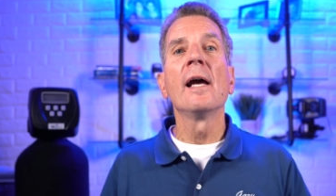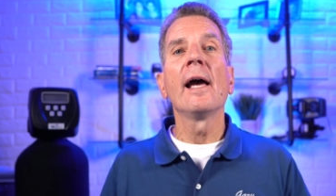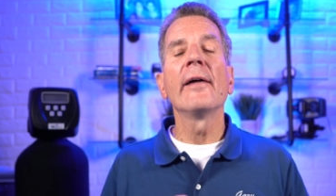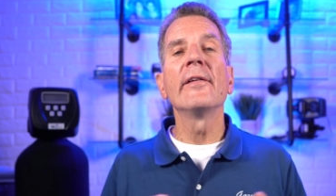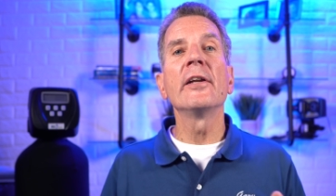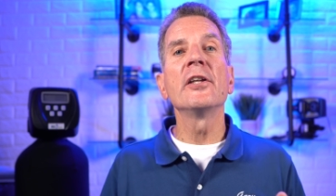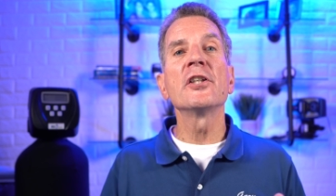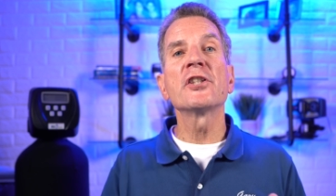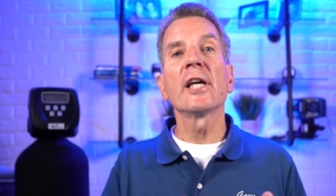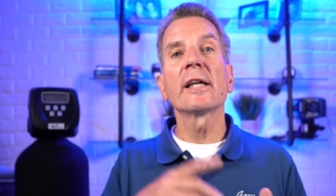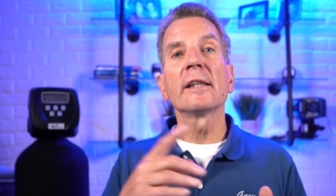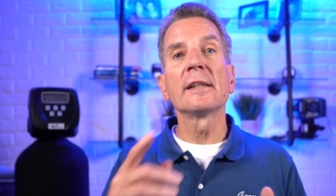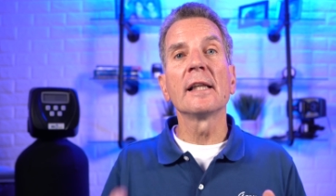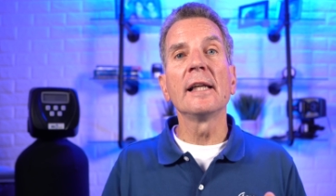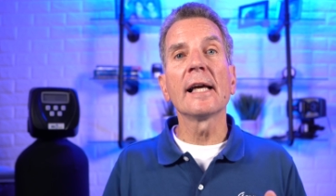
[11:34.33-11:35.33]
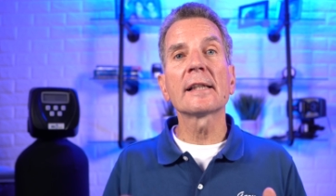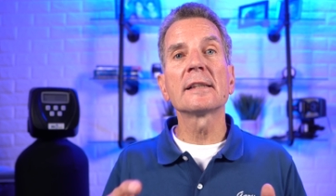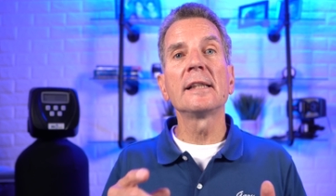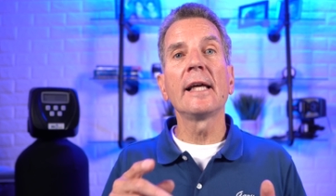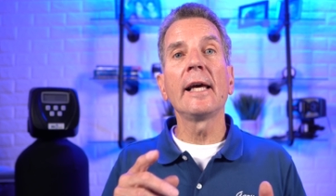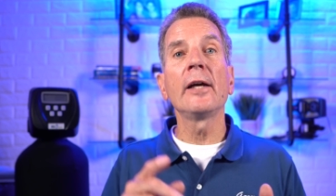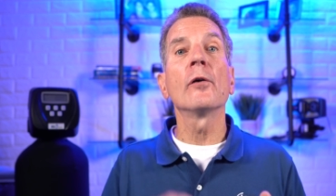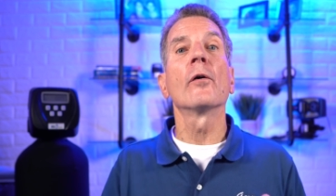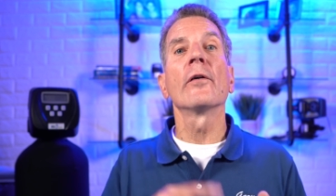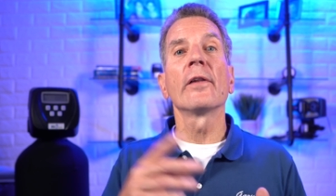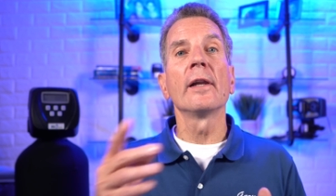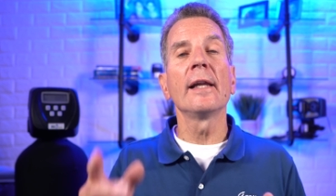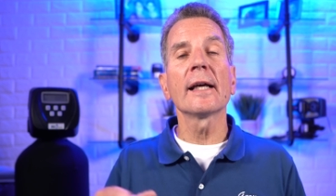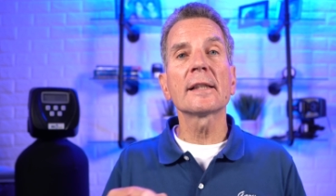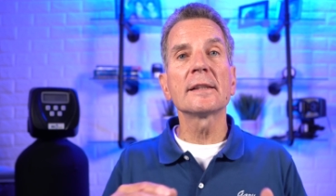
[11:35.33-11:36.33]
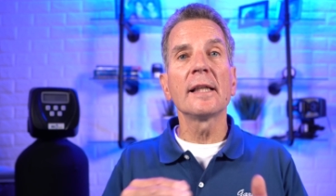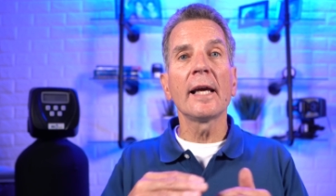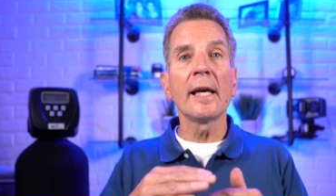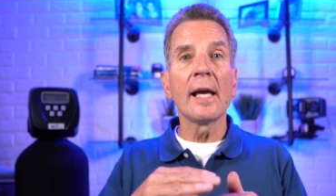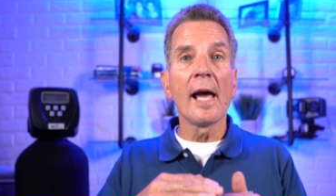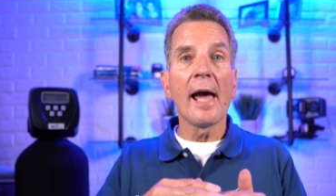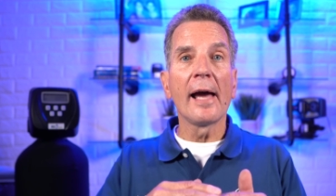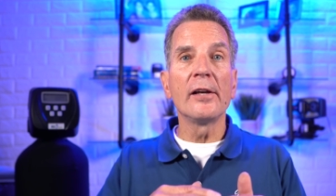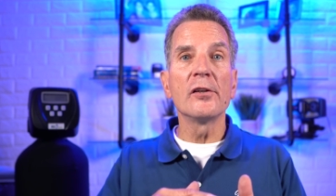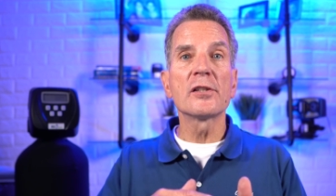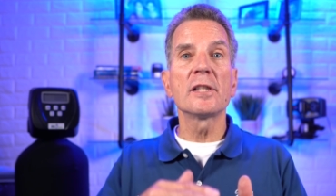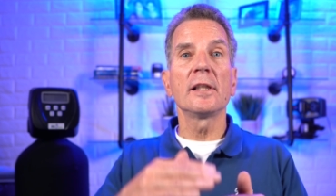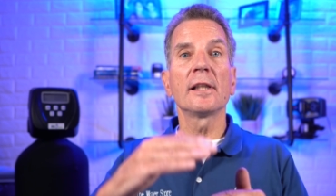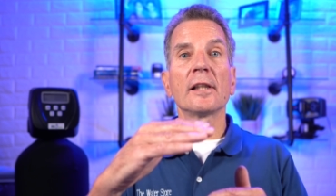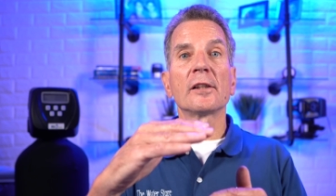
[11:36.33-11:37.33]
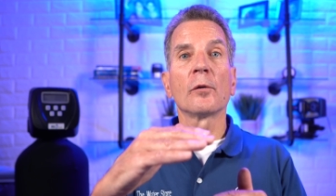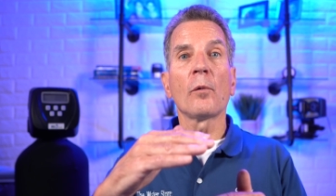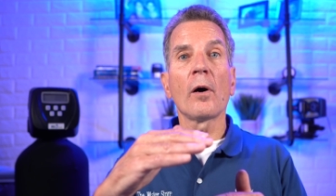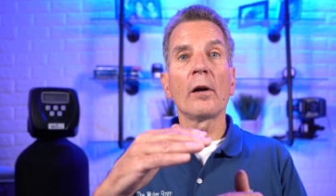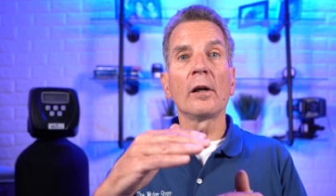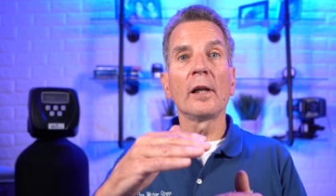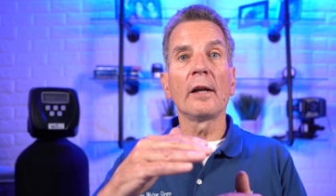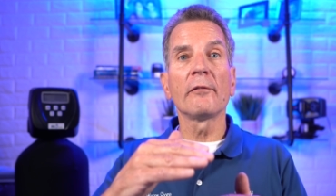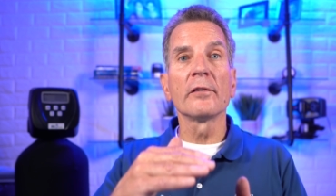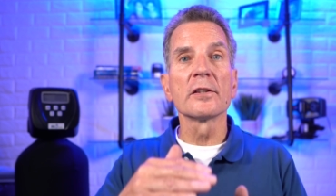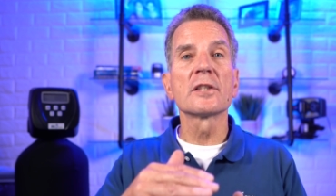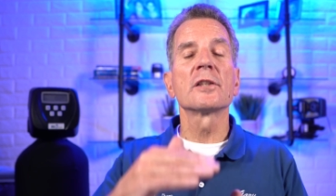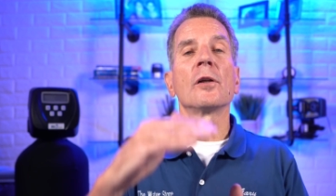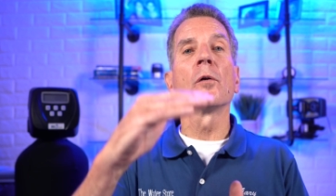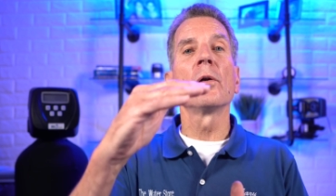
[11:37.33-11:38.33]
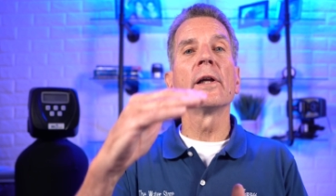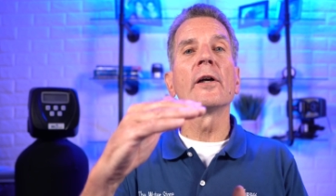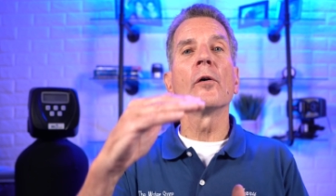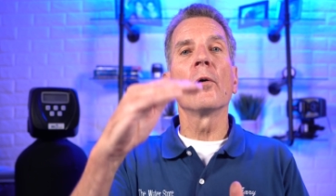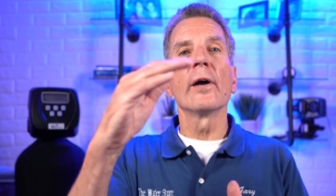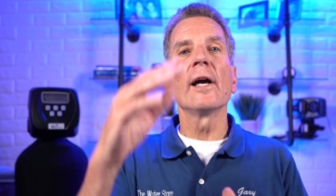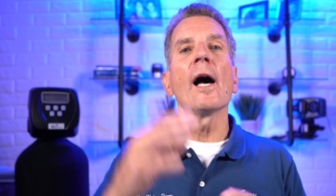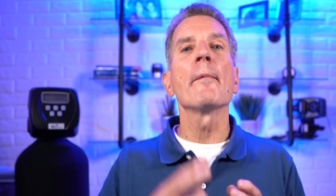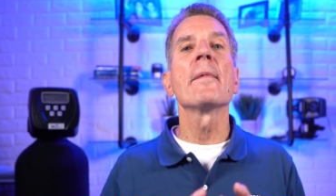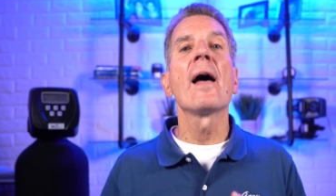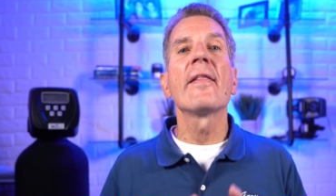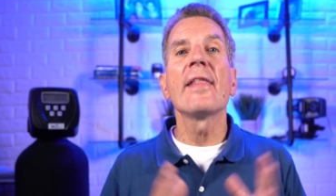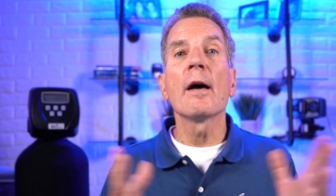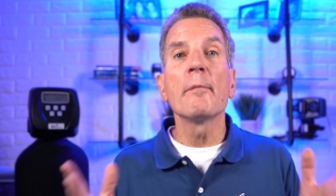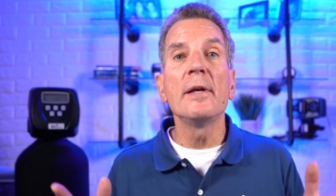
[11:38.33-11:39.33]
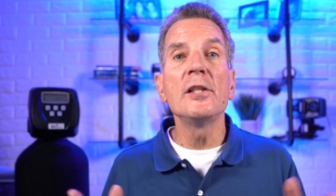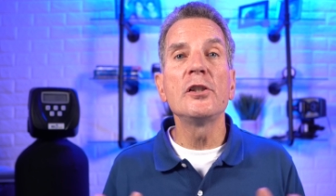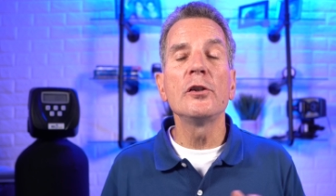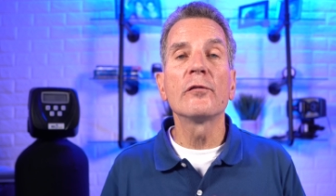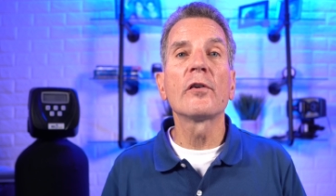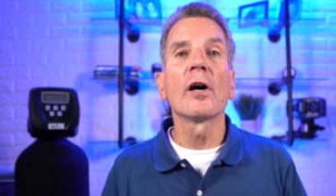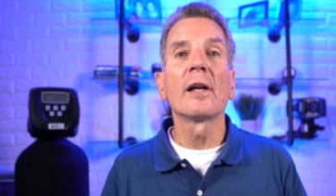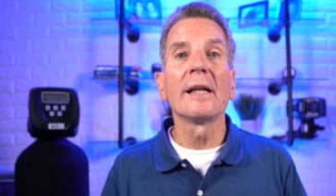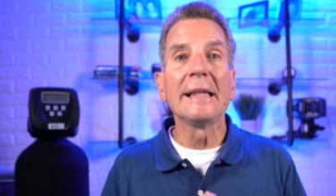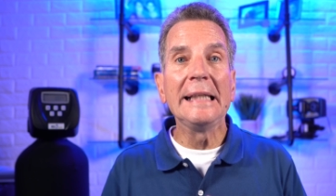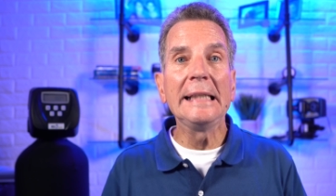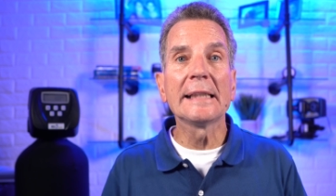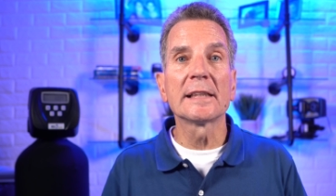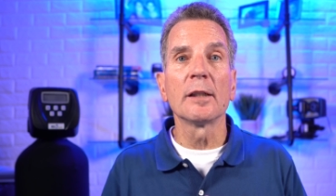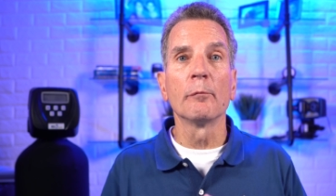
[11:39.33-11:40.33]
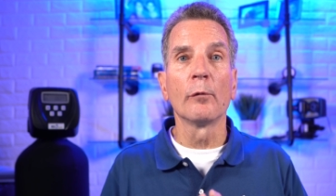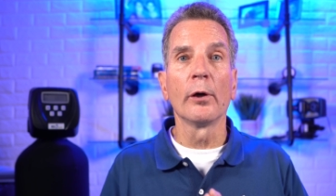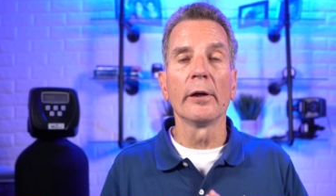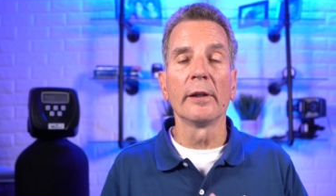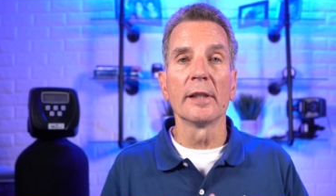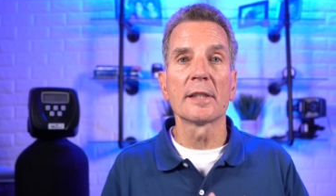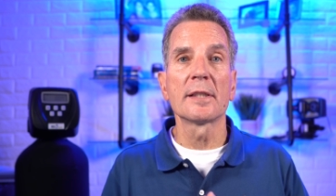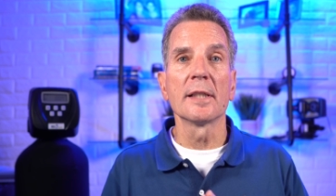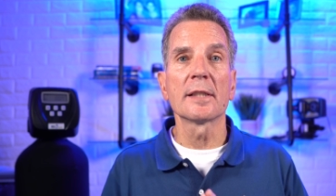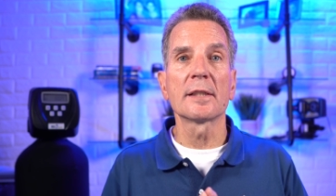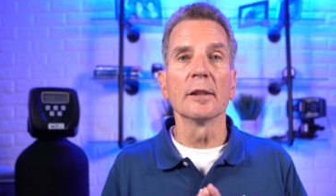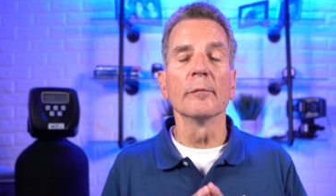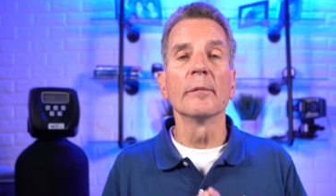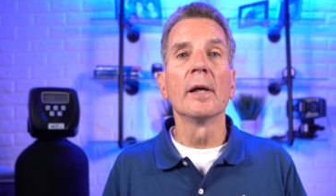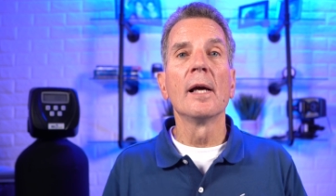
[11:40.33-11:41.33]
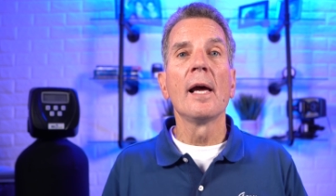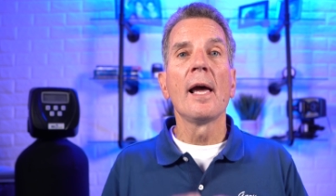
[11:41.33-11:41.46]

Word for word: and then you check it the next day or the next day, and you see that the water level is slowly going up, that means you've got a leak somewhere in the system.